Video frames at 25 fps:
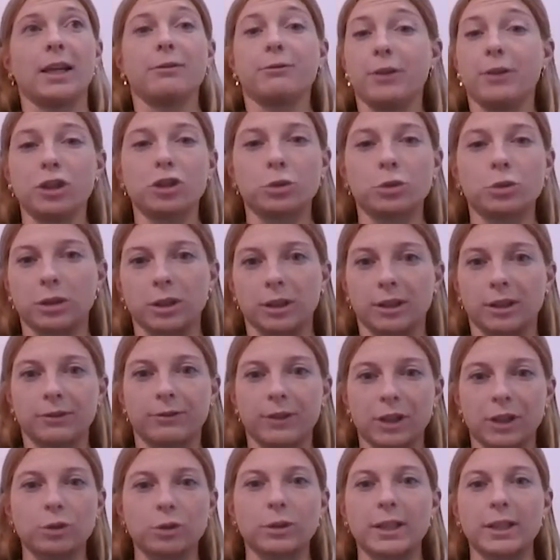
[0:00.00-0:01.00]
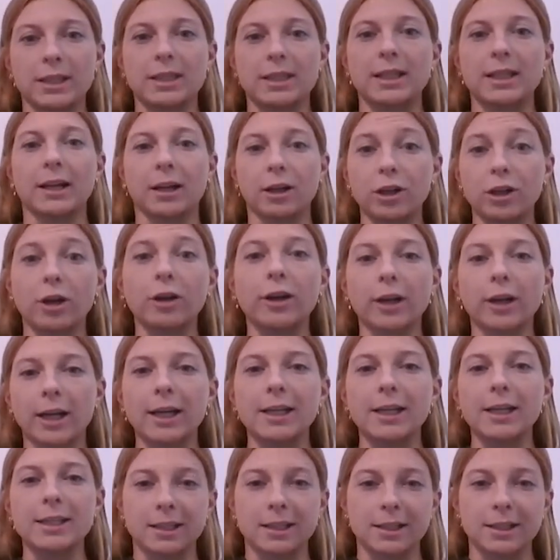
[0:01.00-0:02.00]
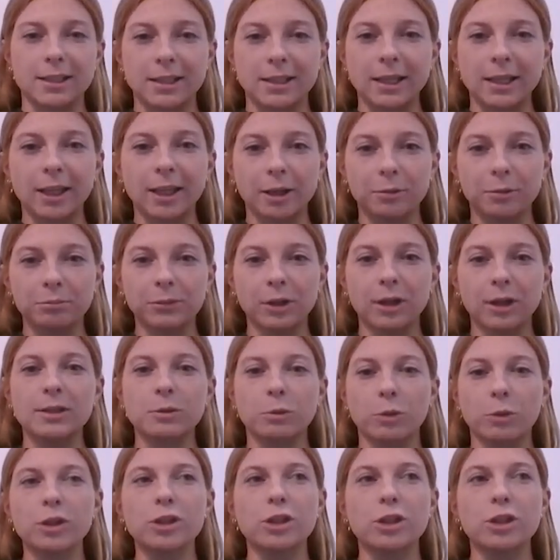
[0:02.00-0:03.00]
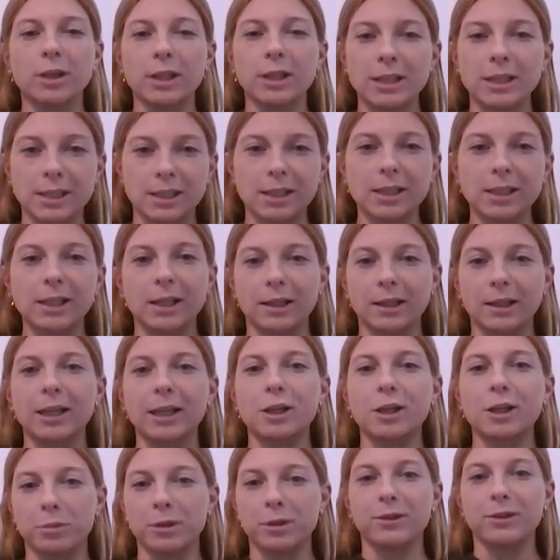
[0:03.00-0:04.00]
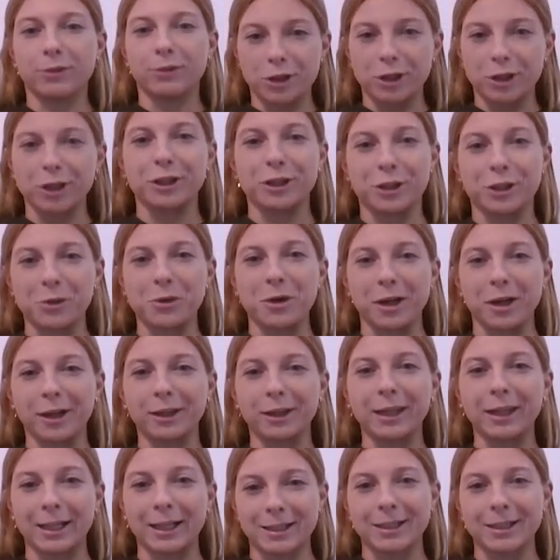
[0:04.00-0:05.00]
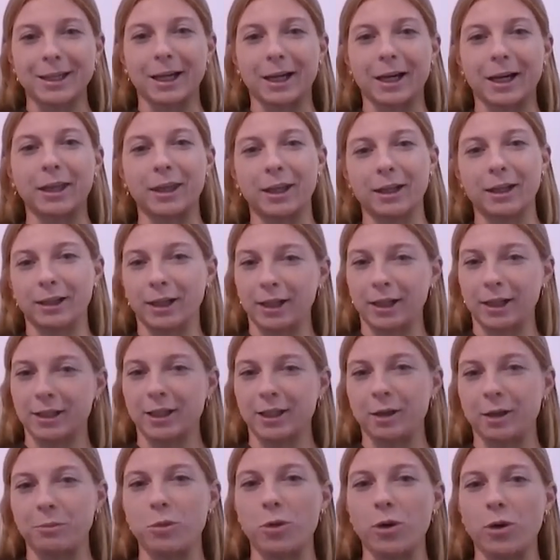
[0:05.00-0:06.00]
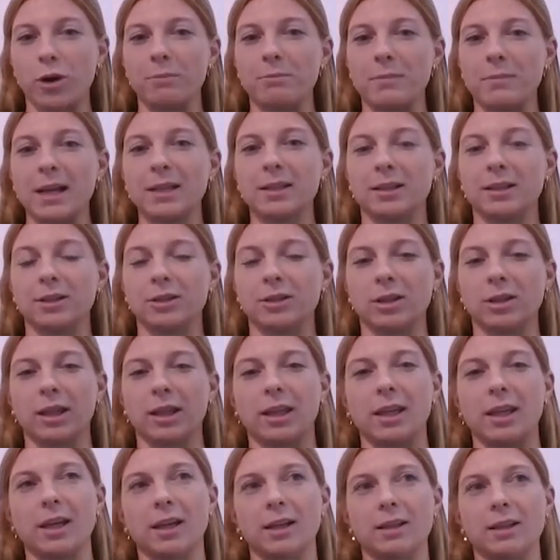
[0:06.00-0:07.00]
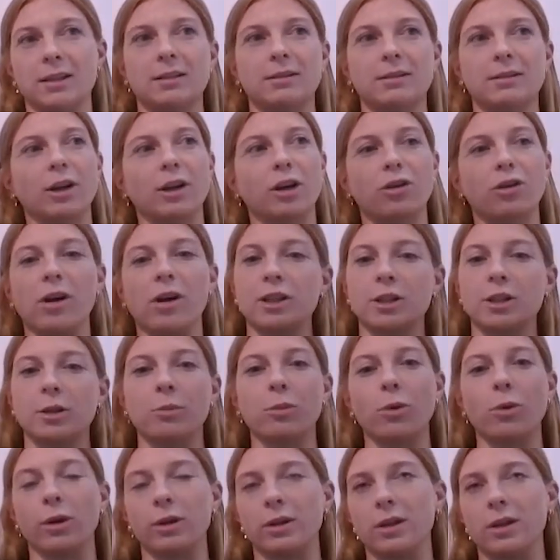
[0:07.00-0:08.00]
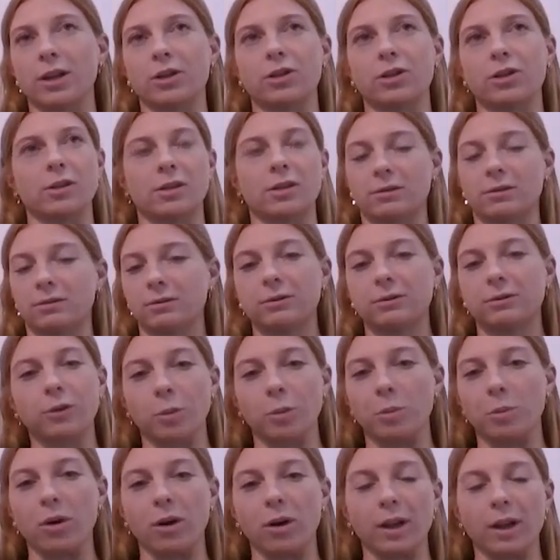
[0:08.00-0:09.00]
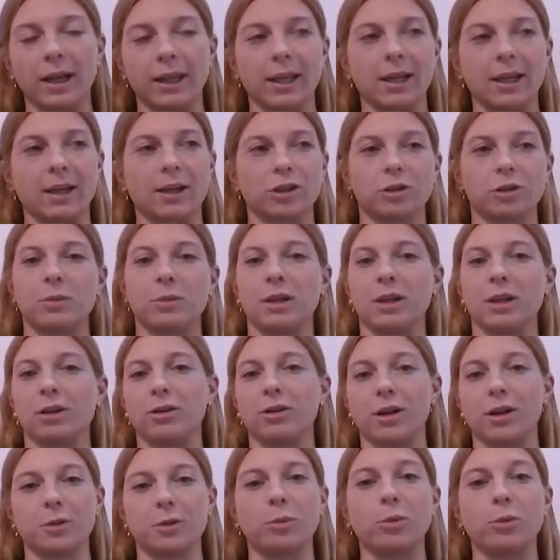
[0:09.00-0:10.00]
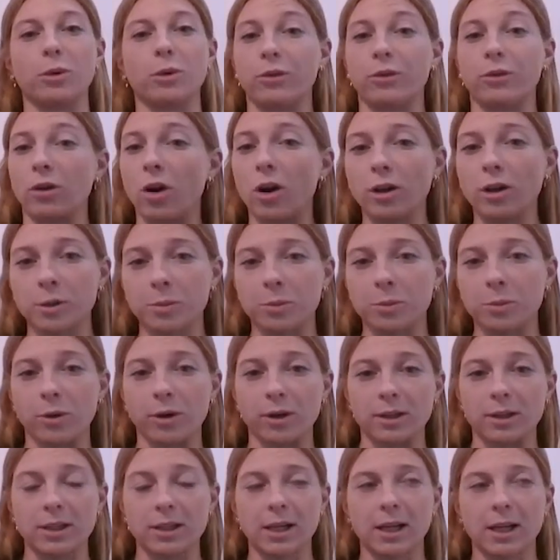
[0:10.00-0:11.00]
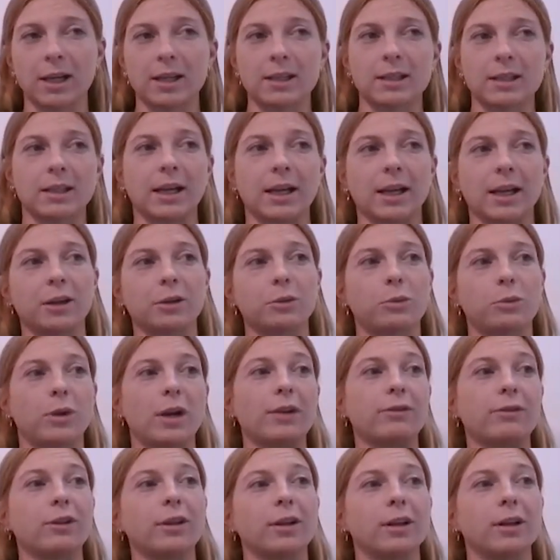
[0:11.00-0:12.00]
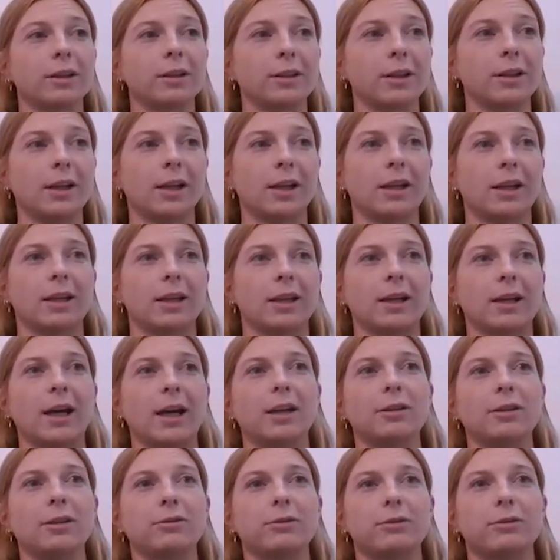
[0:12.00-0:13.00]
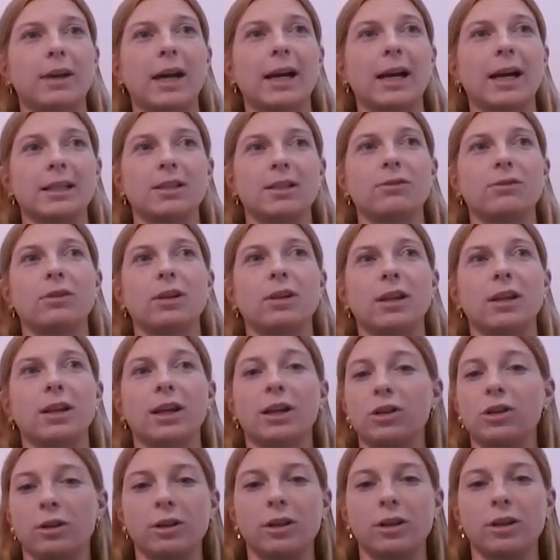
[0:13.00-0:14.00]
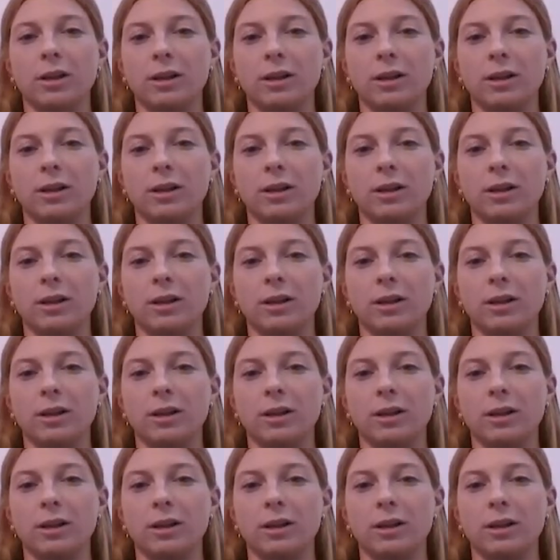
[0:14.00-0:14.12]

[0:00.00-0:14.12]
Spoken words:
visually so that younger kids can see them, because once you can see it, then you believe that you can do it. And that's like, I think that's the important message, and I think it's across the board, not just football. I think it should be across the board for all sports, so that whatever kind of activity a young